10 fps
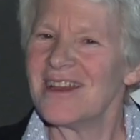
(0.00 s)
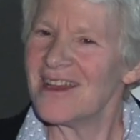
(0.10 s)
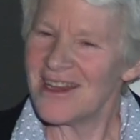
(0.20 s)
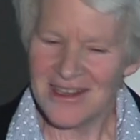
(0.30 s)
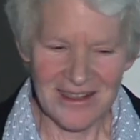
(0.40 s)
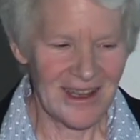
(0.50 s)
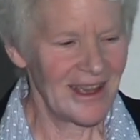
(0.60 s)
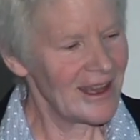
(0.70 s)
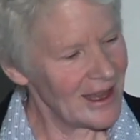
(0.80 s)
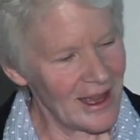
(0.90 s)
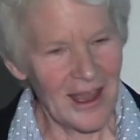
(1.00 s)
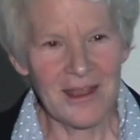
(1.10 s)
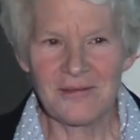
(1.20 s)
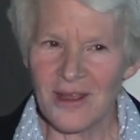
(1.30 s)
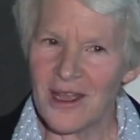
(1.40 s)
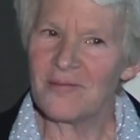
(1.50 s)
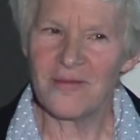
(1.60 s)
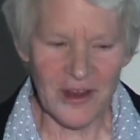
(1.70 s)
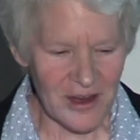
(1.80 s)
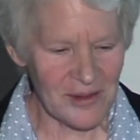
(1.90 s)
And I'm
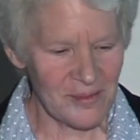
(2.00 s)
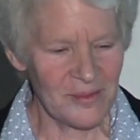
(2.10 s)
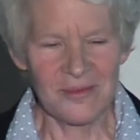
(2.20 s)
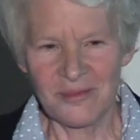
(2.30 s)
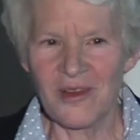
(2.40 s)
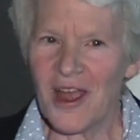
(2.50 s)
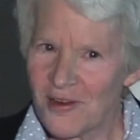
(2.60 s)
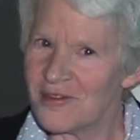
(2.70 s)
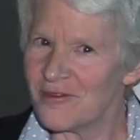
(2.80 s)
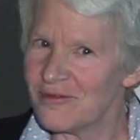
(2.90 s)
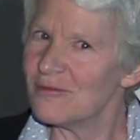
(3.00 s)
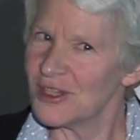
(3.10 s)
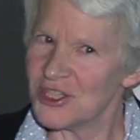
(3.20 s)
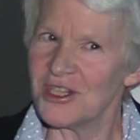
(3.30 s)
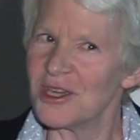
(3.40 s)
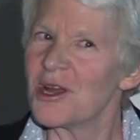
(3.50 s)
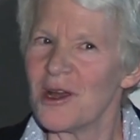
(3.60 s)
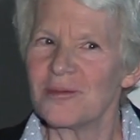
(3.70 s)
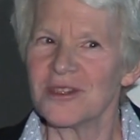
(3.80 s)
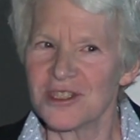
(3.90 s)
very proud of what she
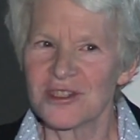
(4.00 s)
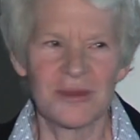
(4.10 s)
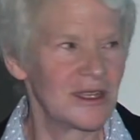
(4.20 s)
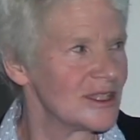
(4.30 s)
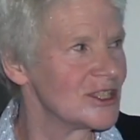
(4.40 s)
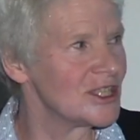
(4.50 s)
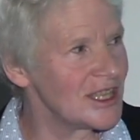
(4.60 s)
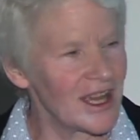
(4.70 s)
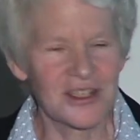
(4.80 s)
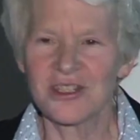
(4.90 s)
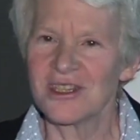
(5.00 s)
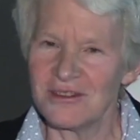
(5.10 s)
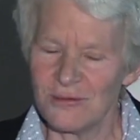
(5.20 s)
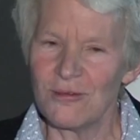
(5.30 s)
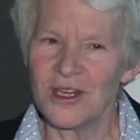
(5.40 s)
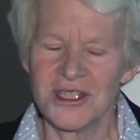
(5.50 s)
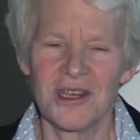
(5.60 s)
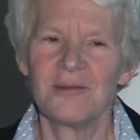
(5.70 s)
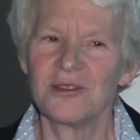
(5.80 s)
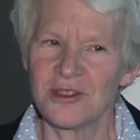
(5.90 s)
accomplished, because she actually was
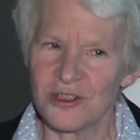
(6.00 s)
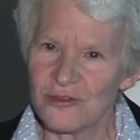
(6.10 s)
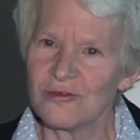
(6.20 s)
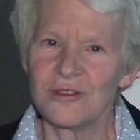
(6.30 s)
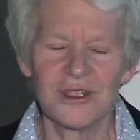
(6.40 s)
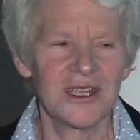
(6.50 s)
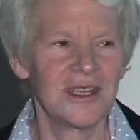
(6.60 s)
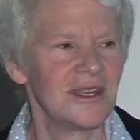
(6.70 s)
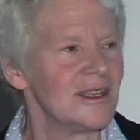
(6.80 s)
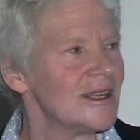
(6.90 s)
able to truly